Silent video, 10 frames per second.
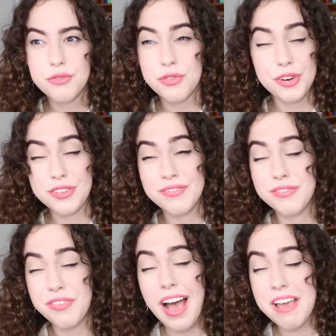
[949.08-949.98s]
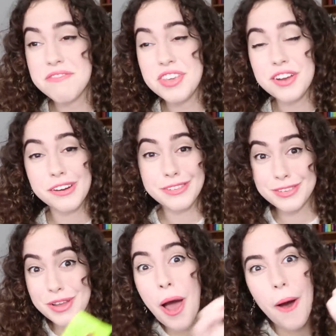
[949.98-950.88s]
for five years.
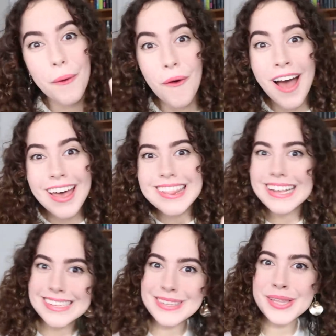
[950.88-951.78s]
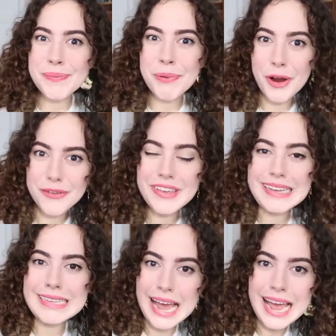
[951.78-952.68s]
So this is the
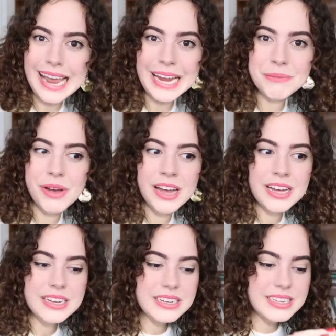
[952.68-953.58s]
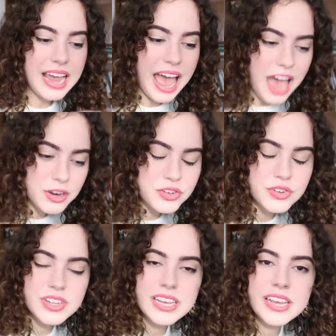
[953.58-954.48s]
perfect time to
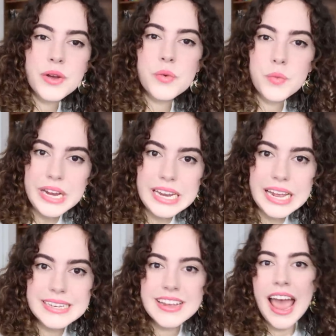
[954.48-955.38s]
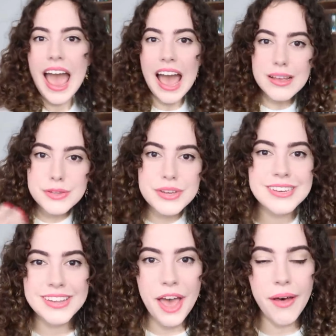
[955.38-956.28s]
actually read it. As you
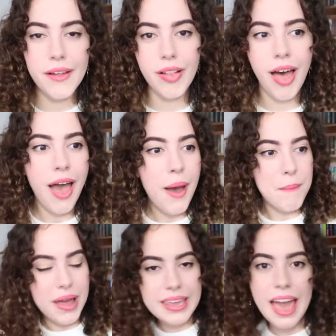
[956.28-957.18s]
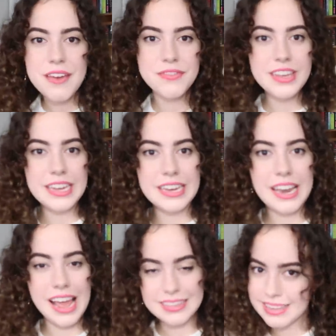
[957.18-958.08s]
can tell, my caffeine
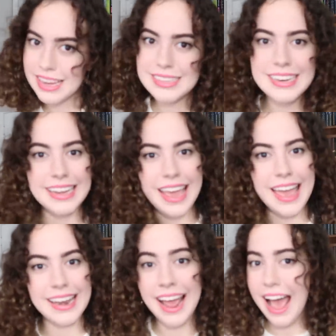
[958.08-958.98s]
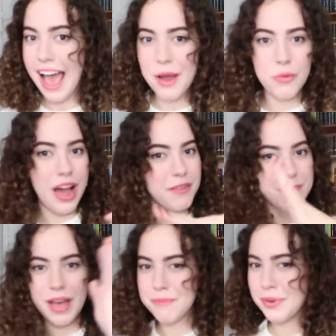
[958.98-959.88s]
has kicked in again. I,
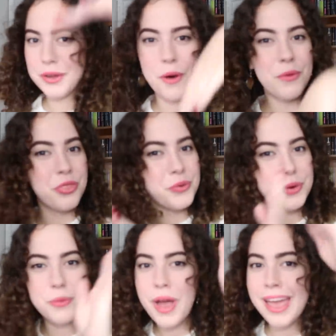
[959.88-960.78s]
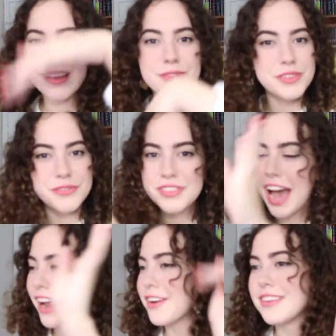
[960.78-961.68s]
I've, I've been going through waves of
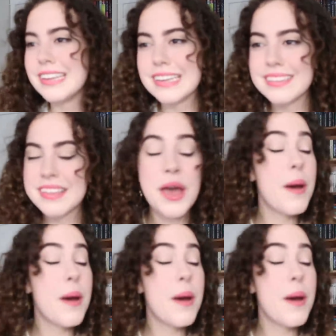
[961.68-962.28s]
tiredness,